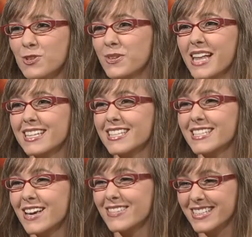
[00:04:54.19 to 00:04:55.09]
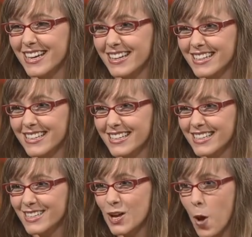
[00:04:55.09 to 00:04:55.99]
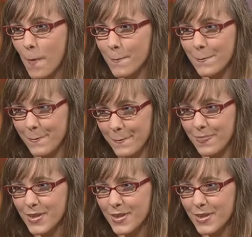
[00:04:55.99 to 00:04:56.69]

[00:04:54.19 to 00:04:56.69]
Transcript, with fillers: doing that You're since I was young. You're an artist down to your toenails. Mm-hmm.